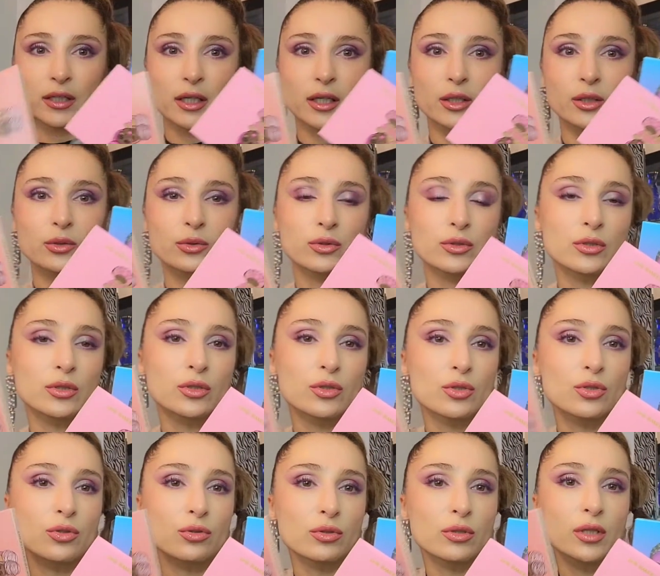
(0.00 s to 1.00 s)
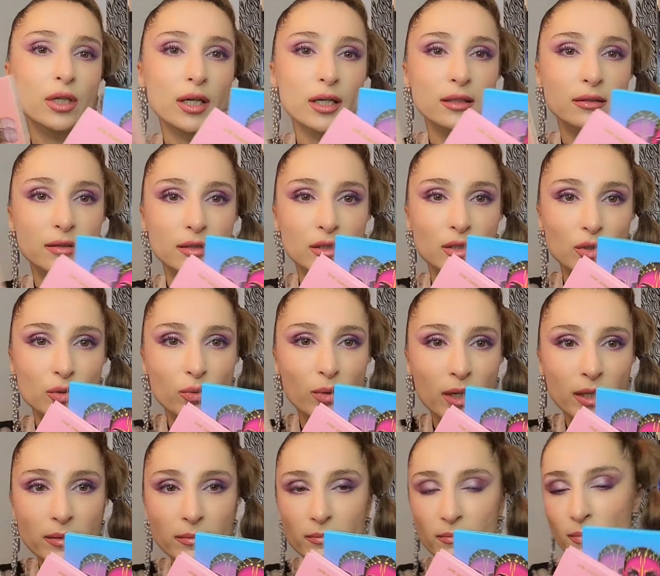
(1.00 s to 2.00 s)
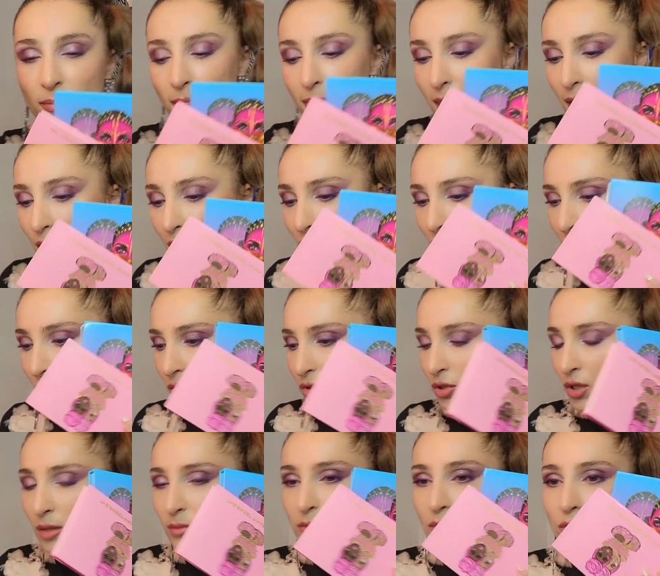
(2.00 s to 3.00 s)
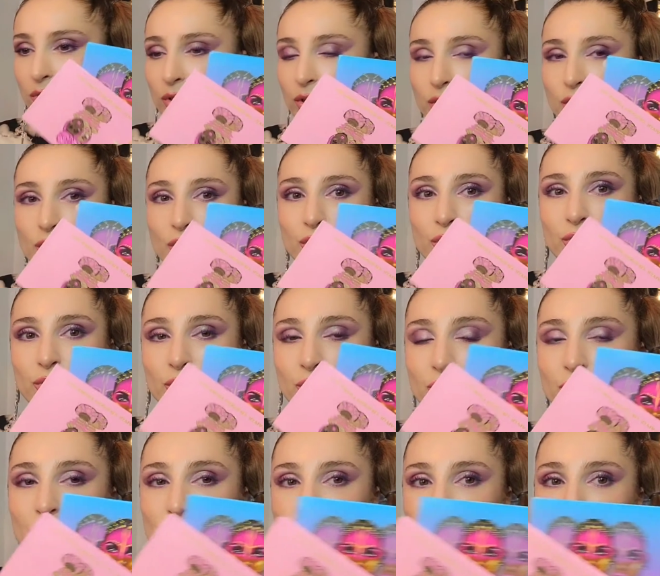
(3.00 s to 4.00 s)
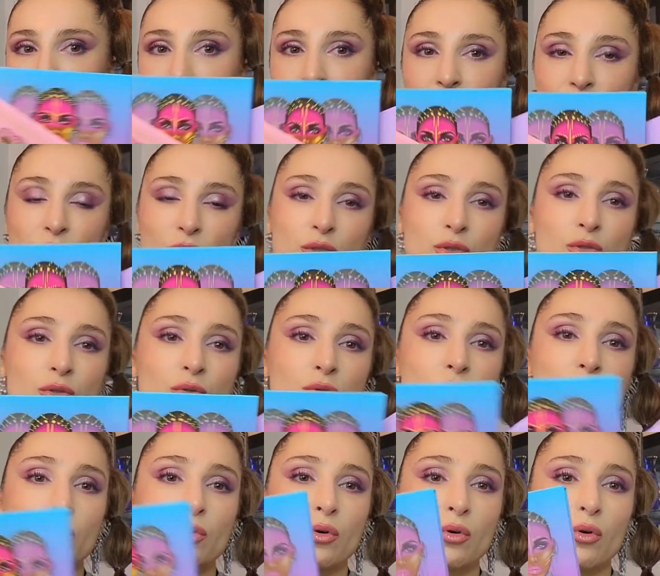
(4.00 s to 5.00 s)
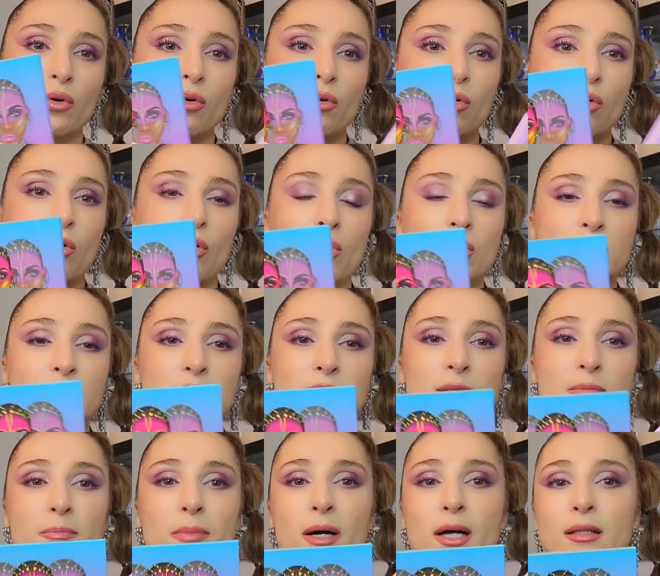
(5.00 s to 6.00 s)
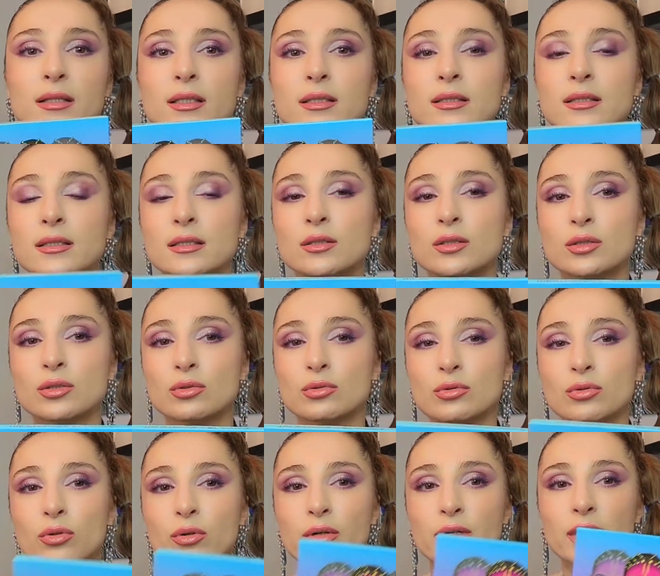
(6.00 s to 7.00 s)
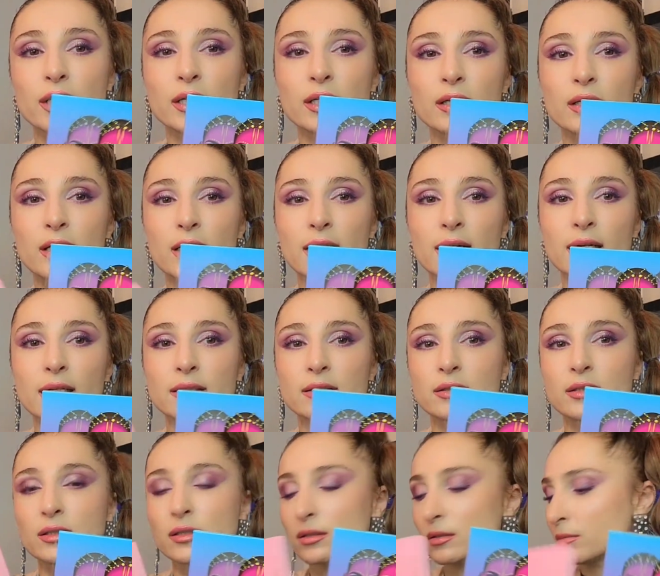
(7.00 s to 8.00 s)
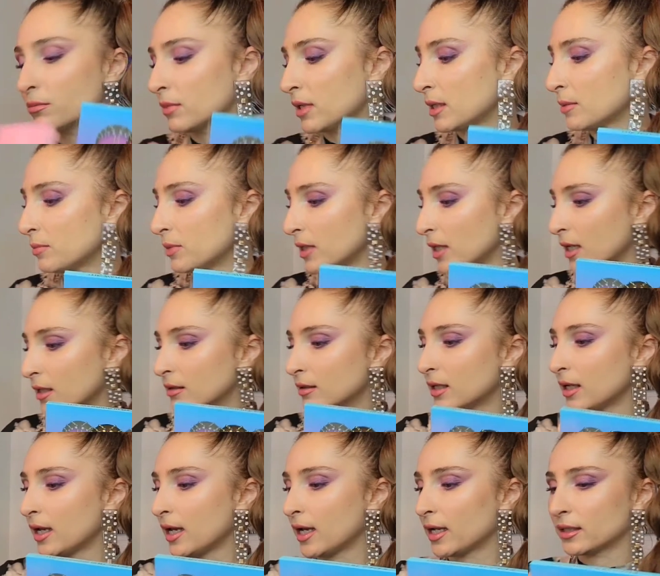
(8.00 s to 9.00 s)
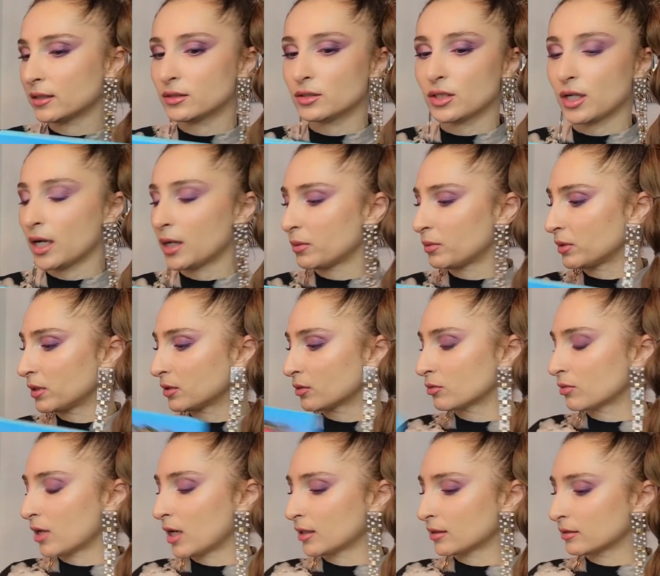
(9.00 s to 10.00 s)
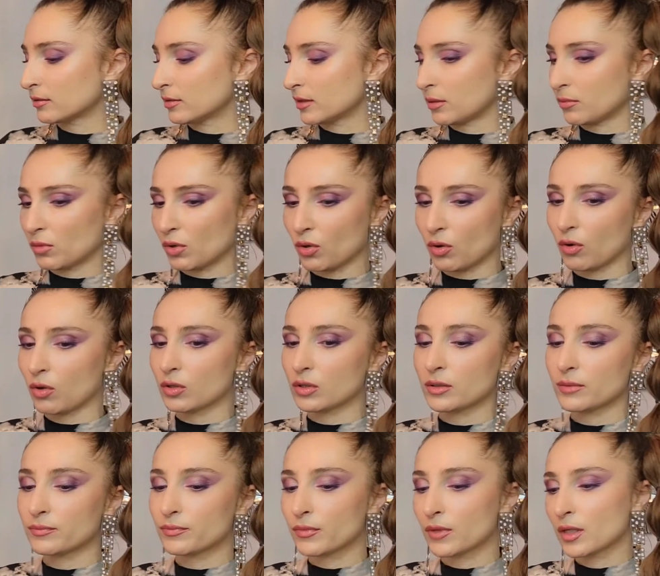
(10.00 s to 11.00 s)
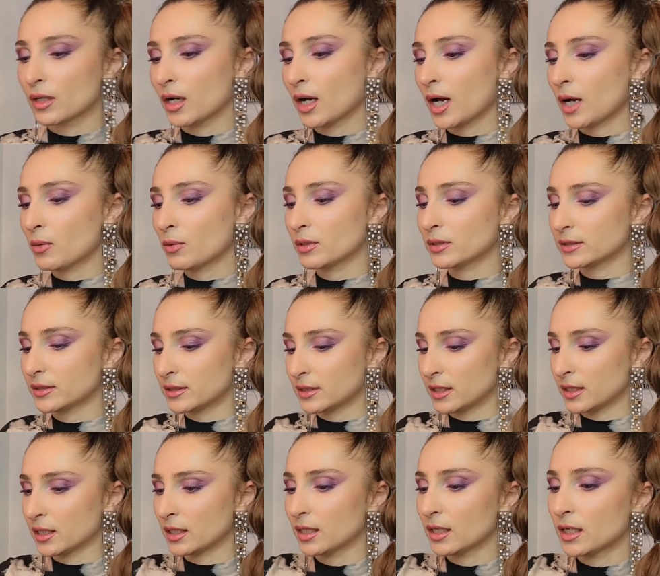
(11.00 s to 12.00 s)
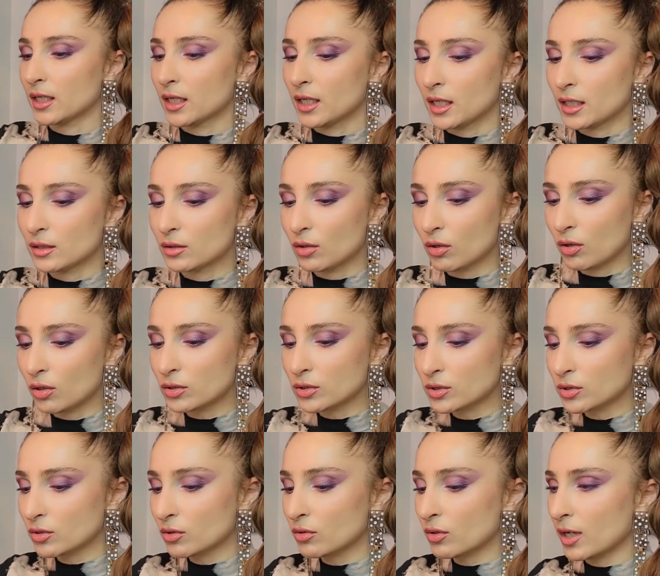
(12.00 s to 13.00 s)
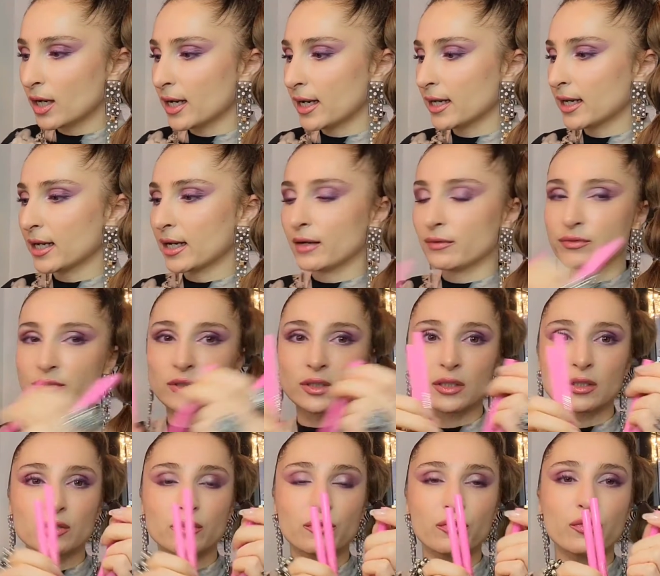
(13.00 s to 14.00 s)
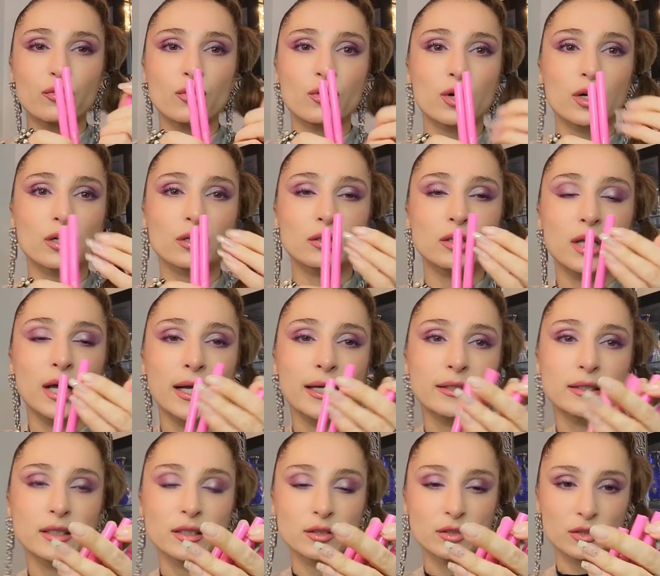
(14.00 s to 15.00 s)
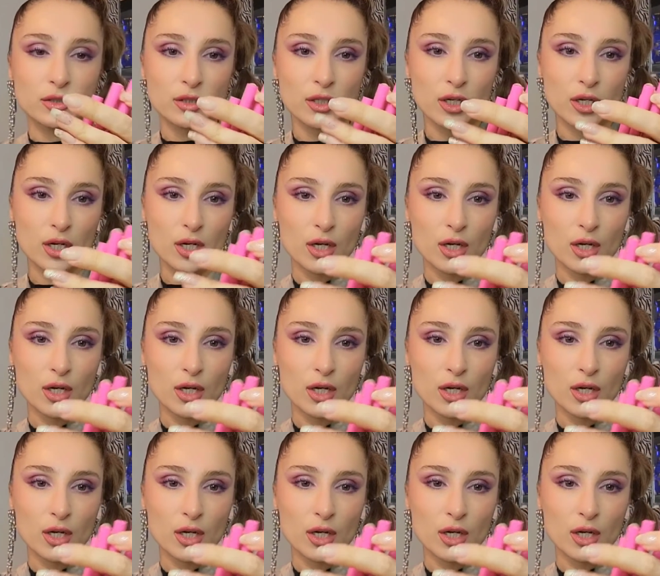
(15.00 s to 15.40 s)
and I use this today, this one. So I'm going to try to do all these palettes, the tutorial, and maybe at the end I will rank them all. I will see. And also I have these 4 liners